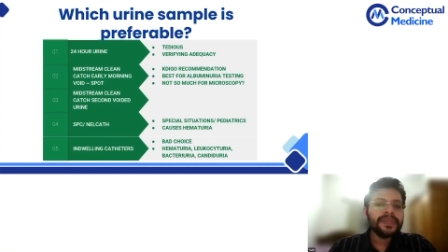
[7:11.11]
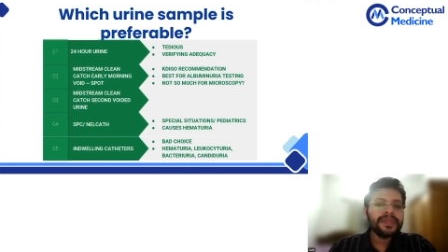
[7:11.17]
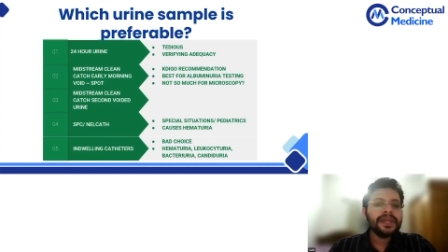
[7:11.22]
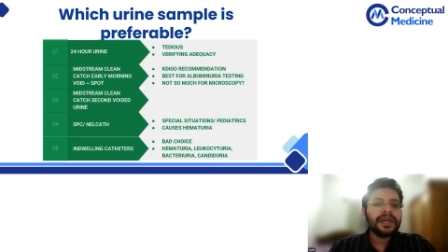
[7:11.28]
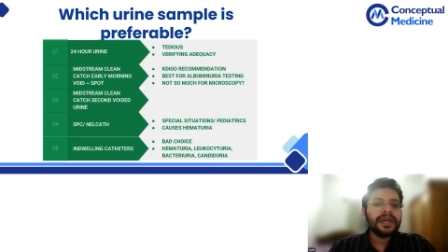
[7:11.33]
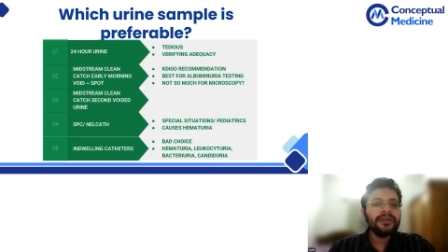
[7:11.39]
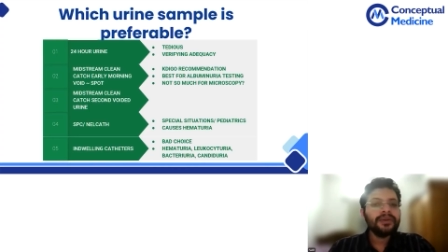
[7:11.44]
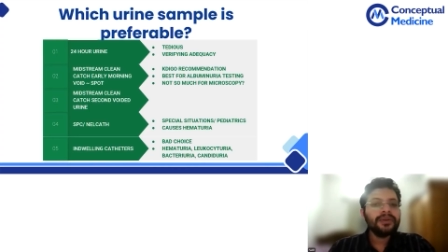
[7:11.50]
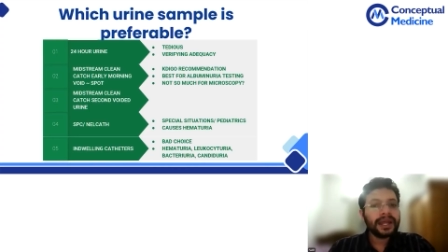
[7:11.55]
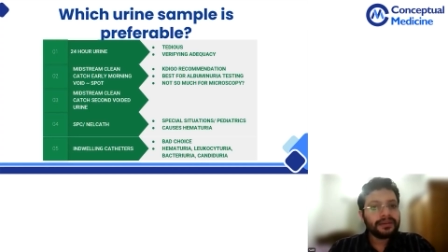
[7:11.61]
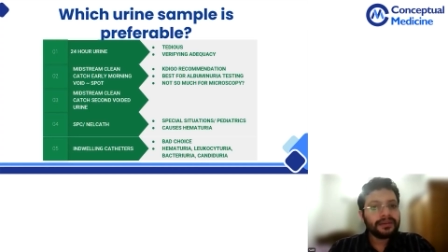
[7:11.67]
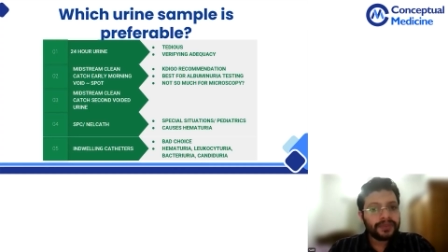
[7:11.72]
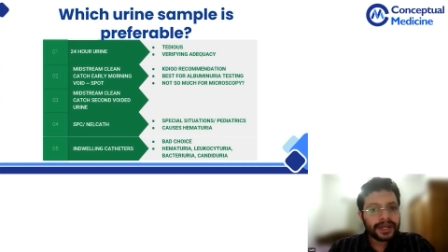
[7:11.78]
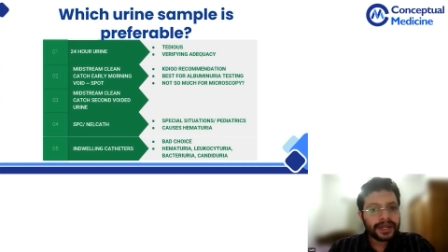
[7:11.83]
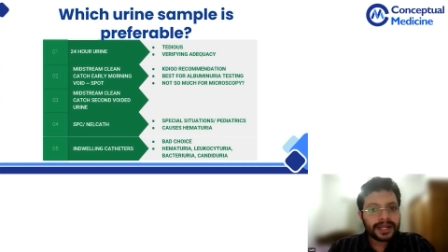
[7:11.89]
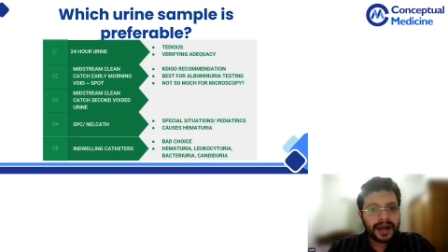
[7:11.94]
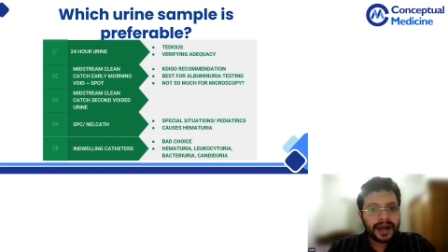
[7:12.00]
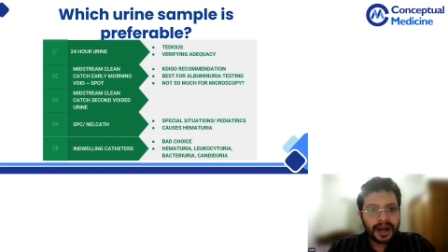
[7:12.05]
and you can
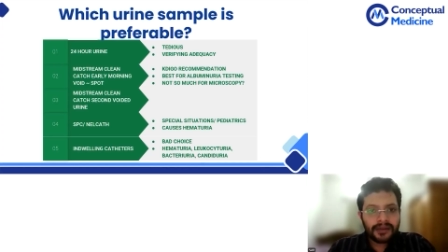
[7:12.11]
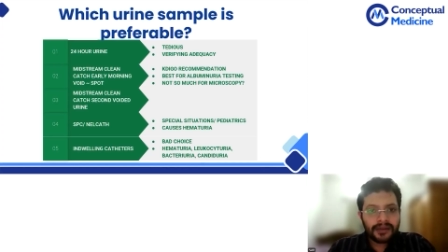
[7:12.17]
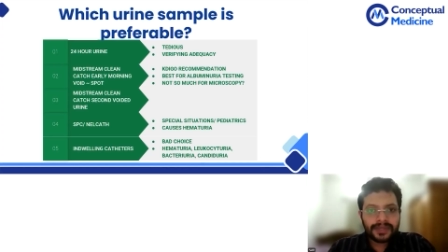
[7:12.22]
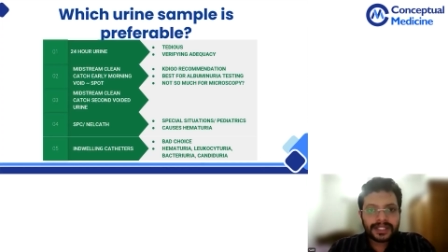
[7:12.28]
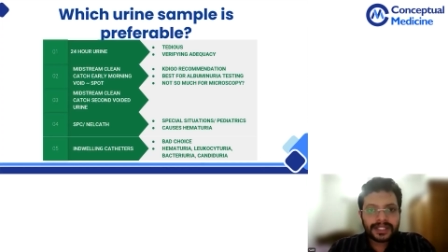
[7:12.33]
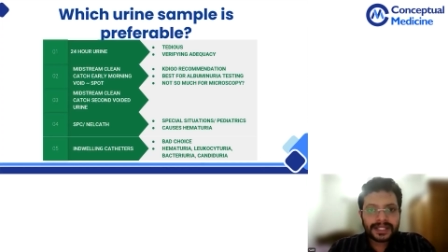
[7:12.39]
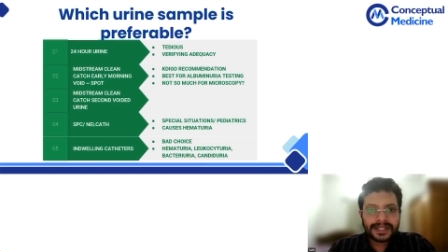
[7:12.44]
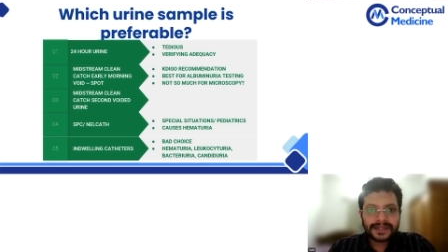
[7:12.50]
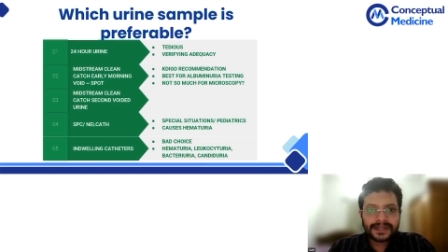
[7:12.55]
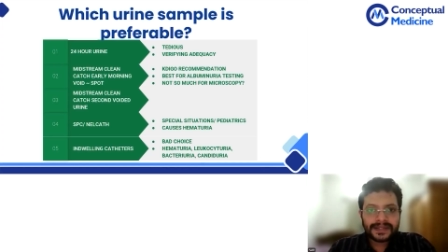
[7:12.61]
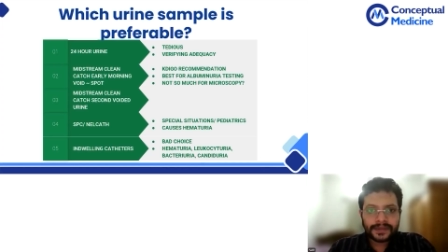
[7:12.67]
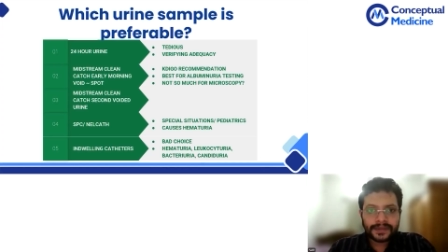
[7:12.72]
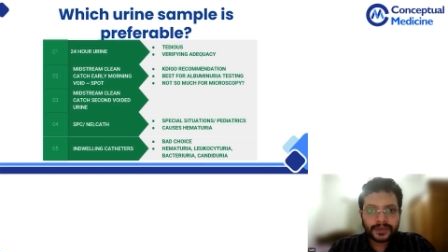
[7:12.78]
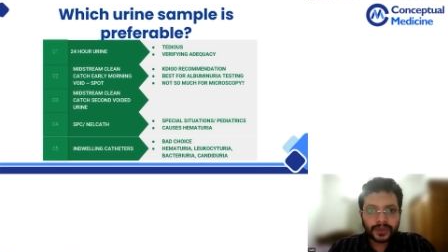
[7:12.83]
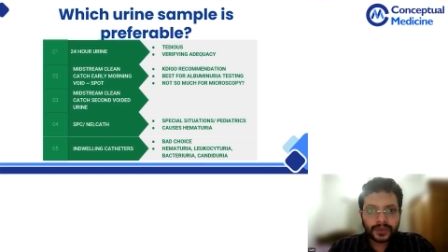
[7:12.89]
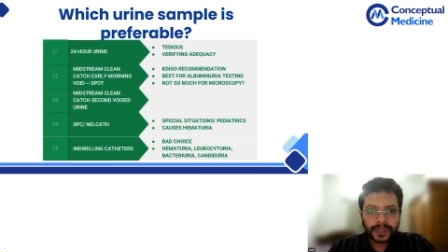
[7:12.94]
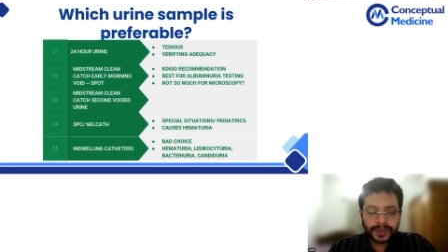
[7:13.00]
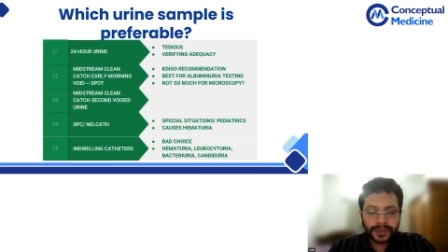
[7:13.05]
find RBCs in the
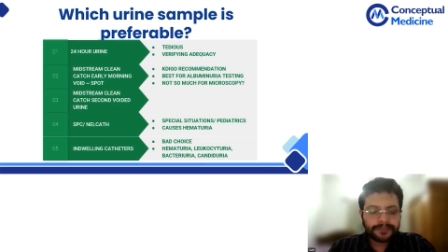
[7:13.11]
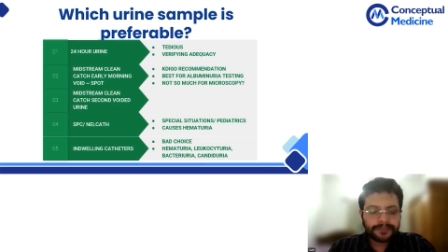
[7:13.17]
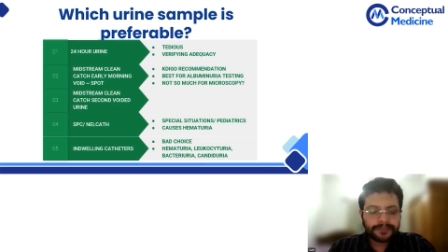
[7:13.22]
urine.